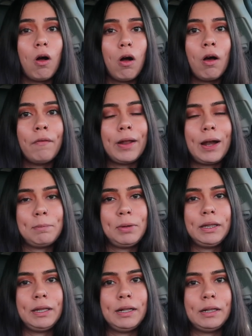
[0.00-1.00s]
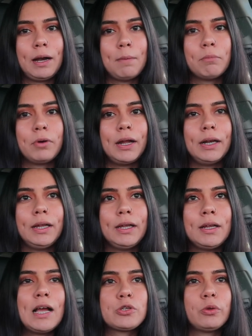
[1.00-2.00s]
all that I might think that I'm
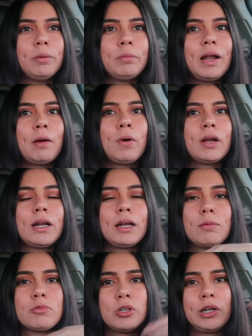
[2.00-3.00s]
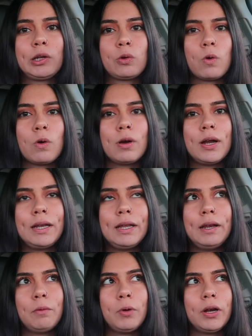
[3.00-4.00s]
pregnant. I told him that I wanted to come to the store and he
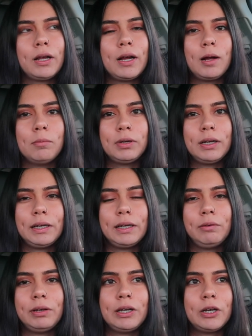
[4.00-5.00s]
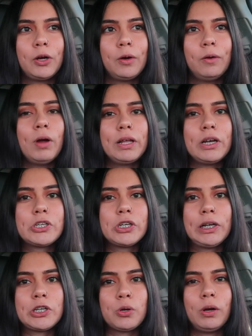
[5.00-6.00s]
didn't want to come because he was, you know, wanted to
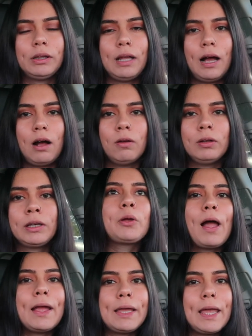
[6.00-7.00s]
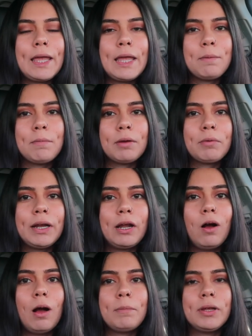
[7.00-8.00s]
just chill at the house. So I came and right
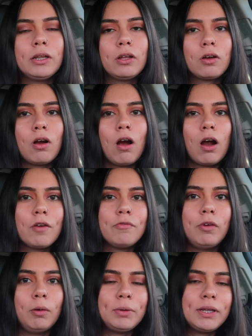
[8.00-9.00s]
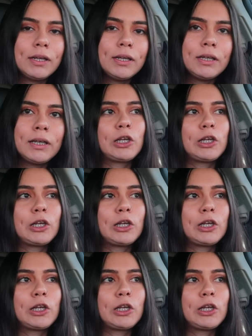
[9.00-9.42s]
now I'm in the car filming this.